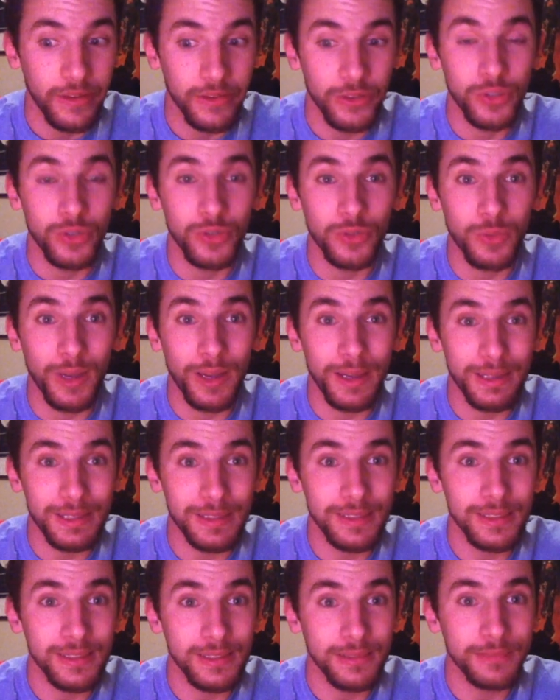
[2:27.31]
choose
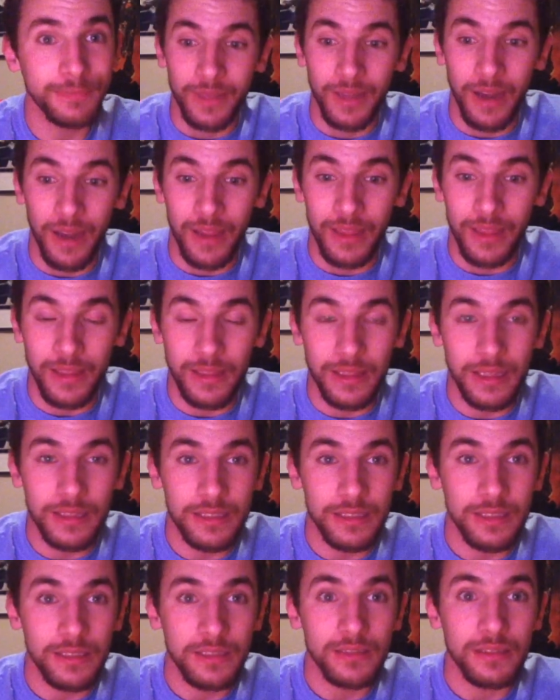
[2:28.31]
wisely, and I think that's
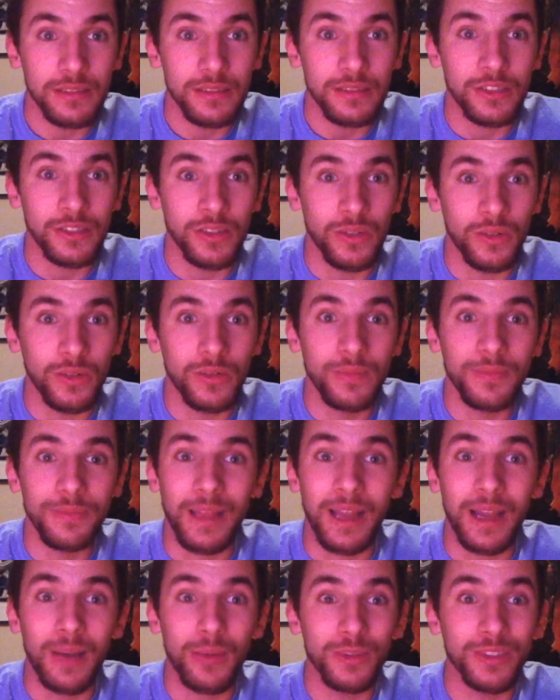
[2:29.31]
it. So
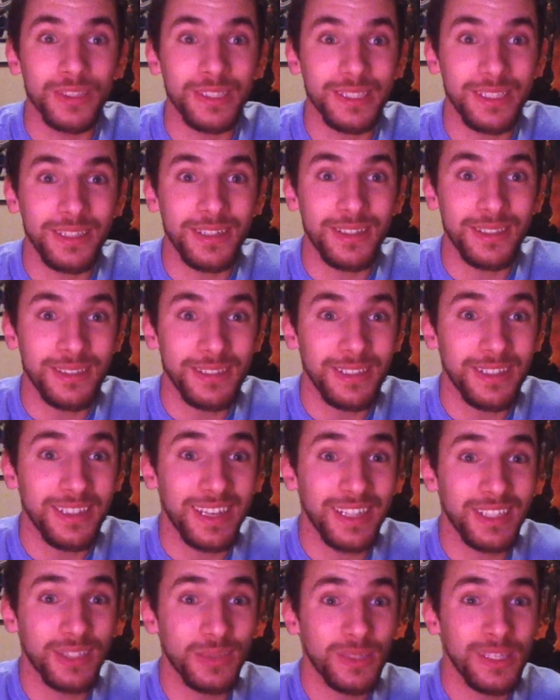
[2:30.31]
I will see y'all
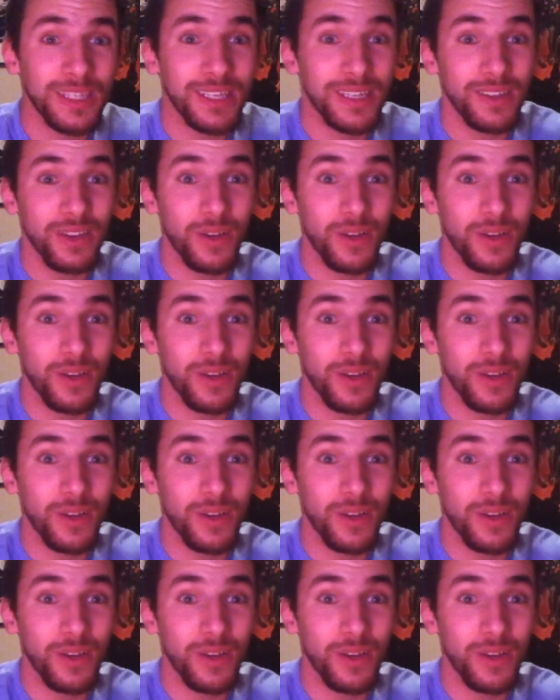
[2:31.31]
next week.